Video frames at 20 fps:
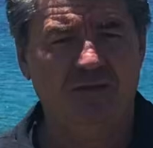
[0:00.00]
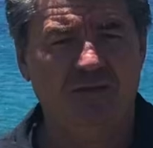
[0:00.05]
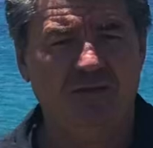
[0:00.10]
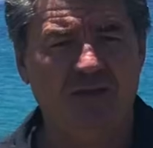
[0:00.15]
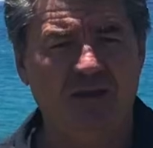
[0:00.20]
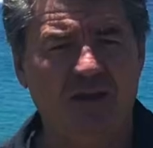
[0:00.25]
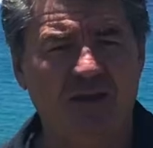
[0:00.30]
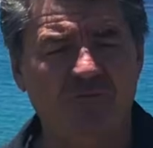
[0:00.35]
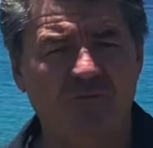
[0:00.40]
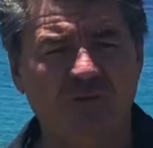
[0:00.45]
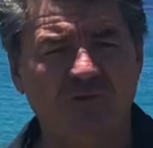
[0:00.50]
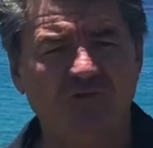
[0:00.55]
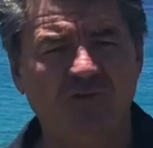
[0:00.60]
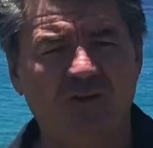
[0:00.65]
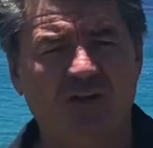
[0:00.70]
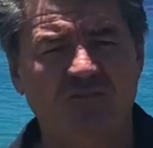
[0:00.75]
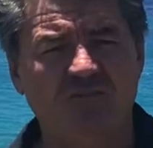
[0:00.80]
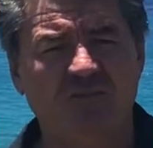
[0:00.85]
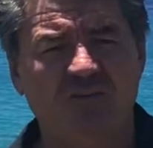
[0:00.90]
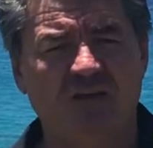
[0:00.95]
G'day everyone,
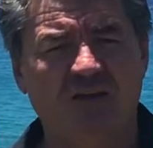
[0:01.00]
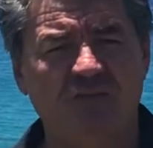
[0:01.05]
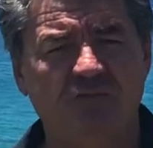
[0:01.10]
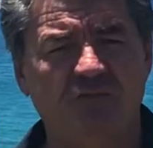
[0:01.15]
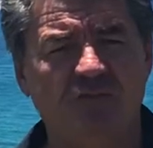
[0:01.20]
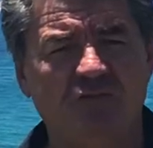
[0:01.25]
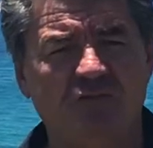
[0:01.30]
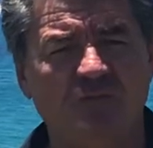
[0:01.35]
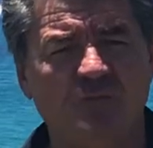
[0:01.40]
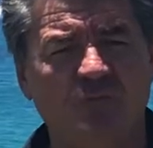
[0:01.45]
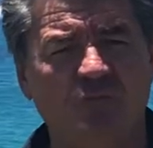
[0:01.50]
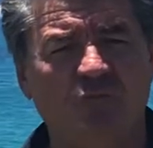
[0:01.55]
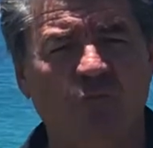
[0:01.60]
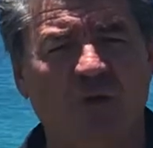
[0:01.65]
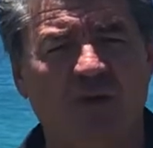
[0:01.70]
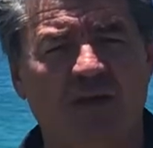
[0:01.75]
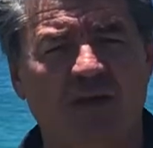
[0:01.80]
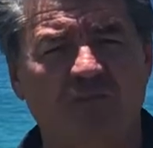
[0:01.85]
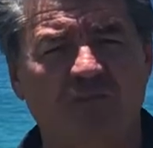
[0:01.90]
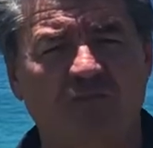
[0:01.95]
Jason Nunn, Fisherman's
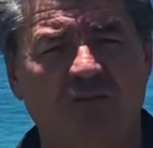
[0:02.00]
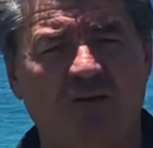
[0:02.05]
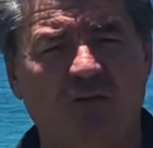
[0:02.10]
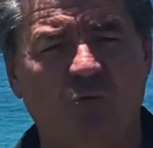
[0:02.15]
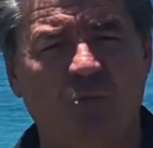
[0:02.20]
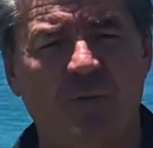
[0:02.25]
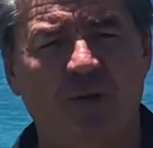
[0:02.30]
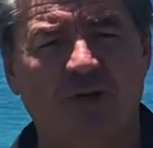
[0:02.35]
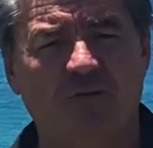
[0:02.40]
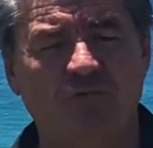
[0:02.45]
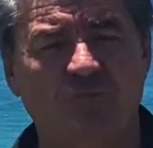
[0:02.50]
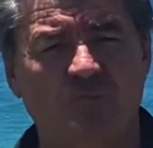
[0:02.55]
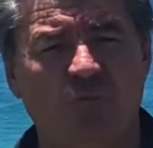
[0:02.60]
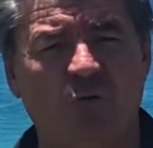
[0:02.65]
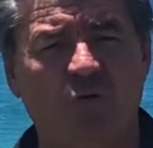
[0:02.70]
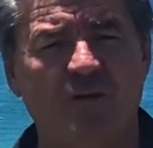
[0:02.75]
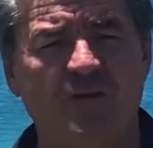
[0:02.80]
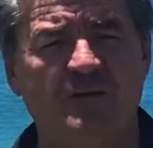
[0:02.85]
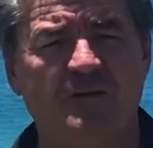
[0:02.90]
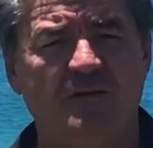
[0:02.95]
Warehouse, Tackle Marks
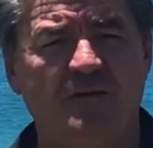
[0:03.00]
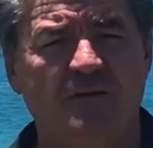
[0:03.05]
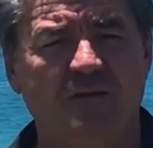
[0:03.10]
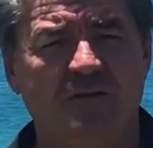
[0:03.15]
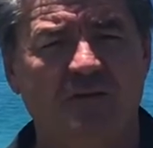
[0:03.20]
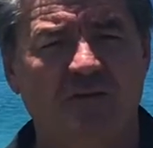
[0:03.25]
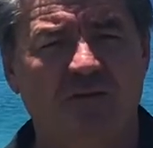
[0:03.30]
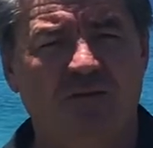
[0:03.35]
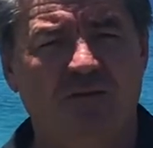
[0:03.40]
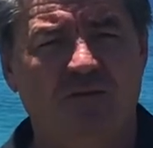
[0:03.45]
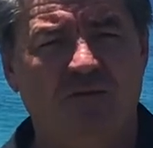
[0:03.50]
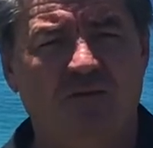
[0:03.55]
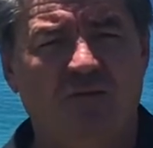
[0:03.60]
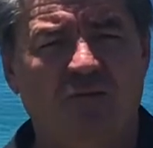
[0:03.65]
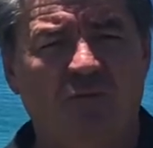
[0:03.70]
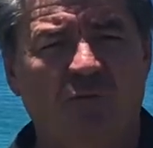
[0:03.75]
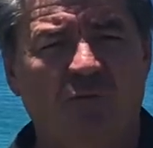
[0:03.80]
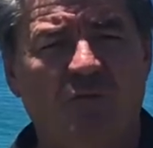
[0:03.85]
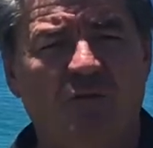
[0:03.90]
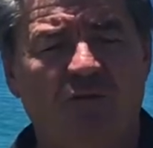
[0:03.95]
Point,
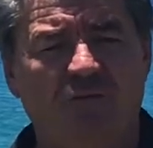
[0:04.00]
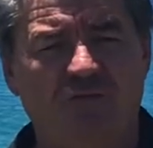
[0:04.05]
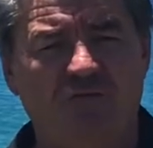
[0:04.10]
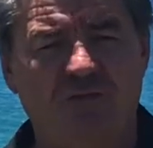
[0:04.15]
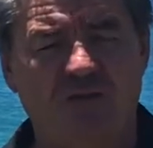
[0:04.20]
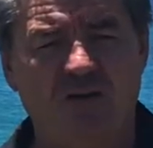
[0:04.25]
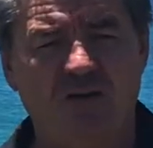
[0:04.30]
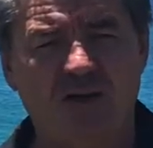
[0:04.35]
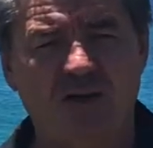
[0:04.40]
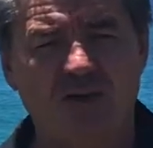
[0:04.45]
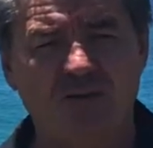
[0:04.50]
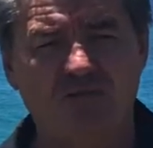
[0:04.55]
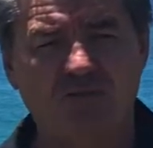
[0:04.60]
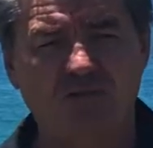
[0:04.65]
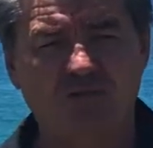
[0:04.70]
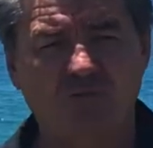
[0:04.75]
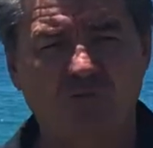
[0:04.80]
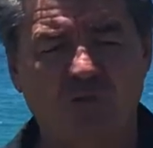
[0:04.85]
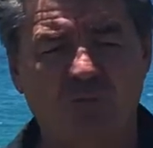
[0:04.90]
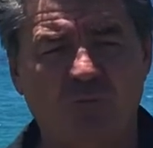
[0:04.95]
with a Friday
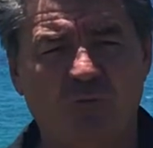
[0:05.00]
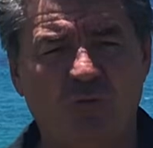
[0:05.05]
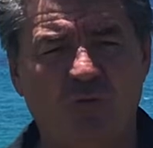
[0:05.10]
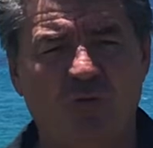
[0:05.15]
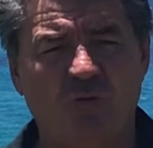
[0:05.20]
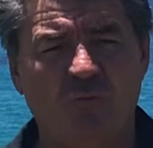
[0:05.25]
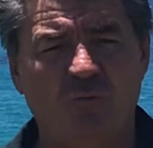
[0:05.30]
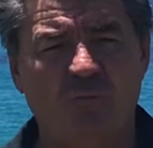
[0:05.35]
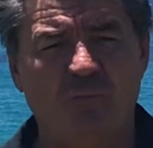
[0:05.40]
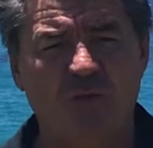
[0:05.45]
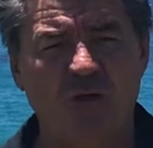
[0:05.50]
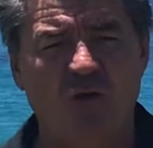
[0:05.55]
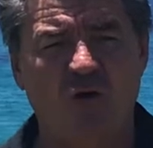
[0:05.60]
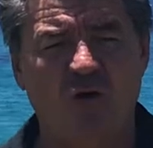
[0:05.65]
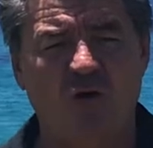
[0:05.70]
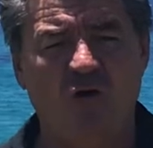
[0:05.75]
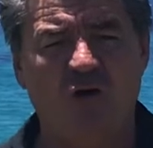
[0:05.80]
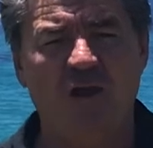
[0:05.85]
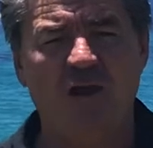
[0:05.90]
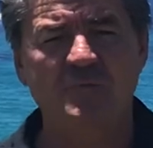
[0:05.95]
fishing report.
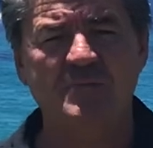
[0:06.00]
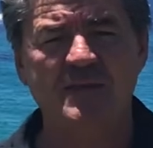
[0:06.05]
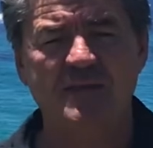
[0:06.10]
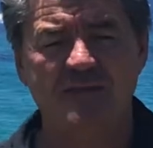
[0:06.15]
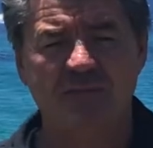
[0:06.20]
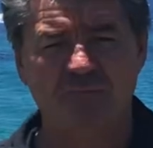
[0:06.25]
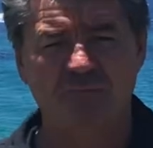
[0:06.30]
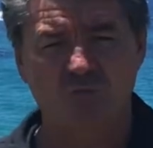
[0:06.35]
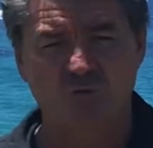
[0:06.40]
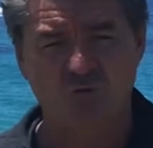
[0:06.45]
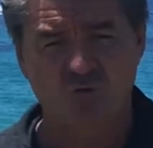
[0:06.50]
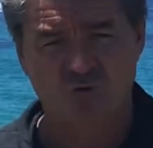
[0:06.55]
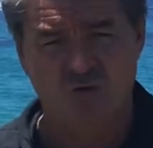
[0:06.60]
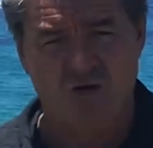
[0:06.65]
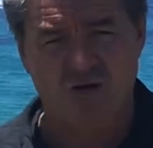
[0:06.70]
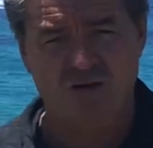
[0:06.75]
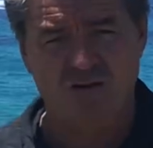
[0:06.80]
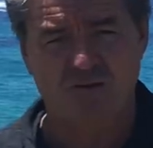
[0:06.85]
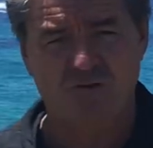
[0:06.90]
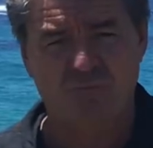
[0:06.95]
Behind me here, Moon
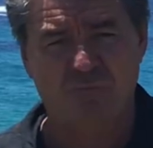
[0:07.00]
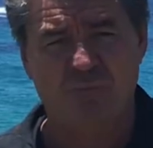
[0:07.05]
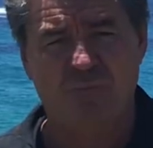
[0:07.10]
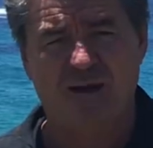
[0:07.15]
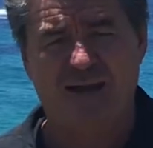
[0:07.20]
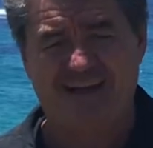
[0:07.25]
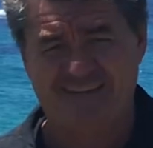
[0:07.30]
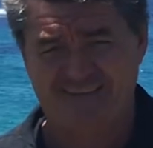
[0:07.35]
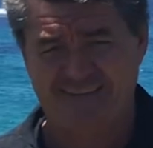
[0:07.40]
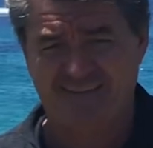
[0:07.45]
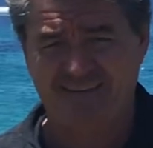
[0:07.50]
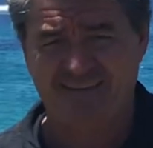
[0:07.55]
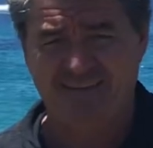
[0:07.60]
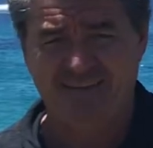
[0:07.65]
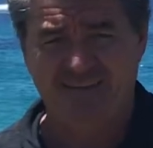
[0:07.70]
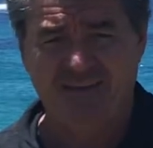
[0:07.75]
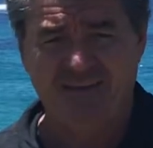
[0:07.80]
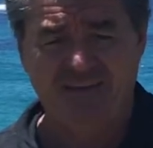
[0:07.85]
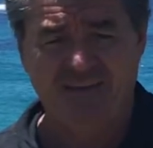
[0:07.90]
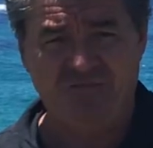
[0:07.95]
Island, but
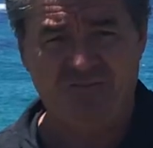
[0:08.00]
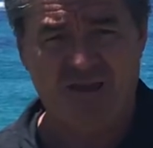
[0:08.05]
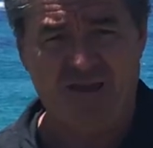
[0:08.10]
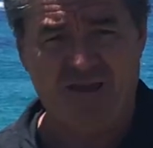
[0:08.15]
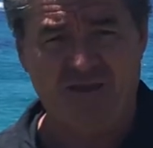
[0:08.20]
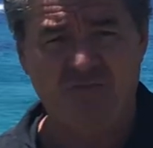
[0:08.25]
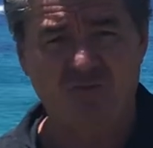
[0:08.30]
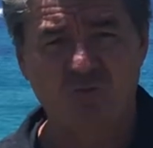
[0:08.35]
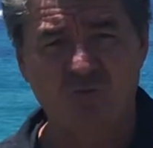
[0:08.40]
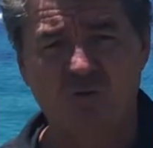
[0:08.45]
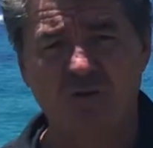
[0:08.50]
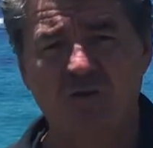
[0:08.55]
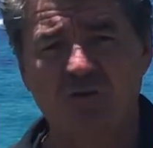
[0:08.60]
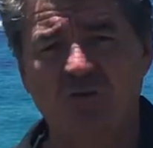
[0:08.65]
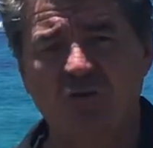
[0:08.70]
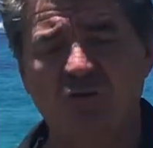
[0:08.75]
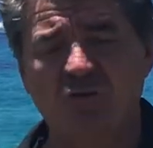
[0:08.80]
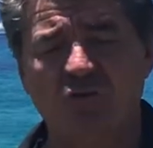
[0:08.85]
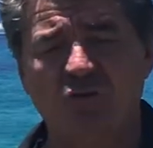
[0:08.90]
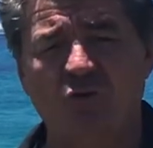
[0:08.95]
if you have a really
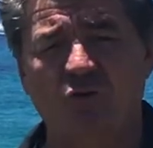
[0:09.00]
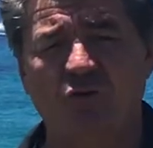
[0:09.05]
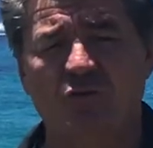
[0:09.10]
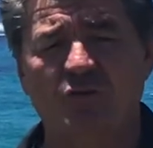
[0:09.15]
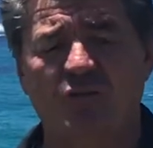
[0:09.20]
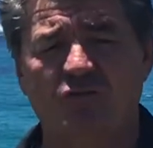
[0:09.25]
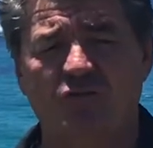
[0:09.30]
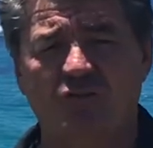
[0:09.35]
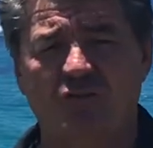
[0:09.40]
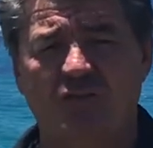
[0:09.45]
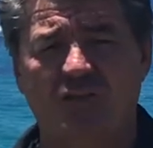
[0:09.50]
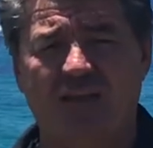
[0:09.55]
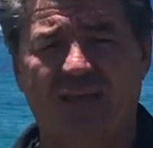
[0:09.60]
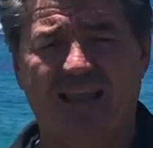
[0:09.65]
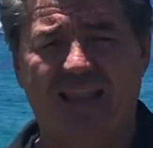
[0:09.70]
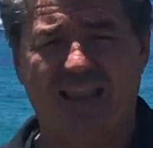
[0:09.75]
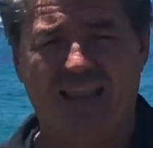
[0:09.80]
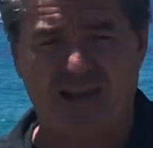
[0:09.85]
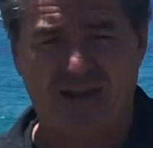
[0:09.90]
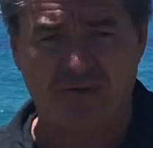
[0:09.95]
good look, you see the
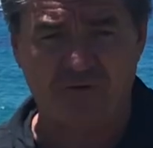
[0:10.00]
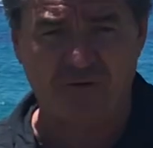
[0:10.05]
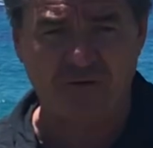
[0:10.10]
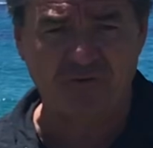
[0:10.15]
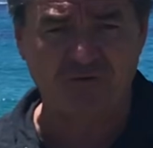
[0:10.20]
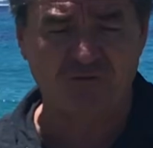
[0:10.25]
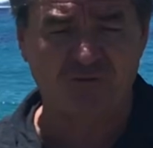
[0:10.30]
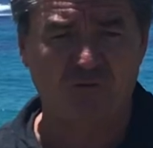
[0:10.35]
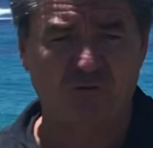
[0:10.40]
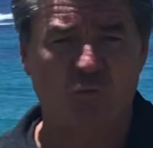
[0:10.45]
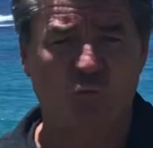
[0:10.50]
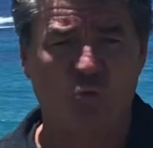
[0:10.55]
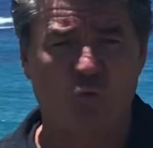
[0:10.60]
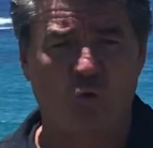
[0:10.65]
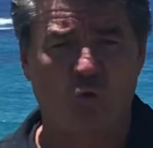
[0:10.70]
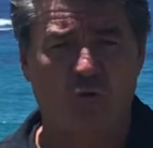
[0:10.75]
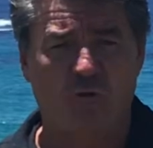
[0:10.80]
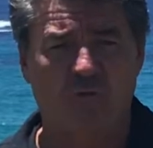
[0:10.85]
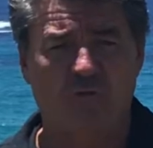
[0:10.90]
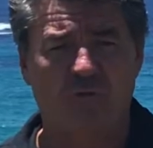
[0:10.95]
clarity to the water at the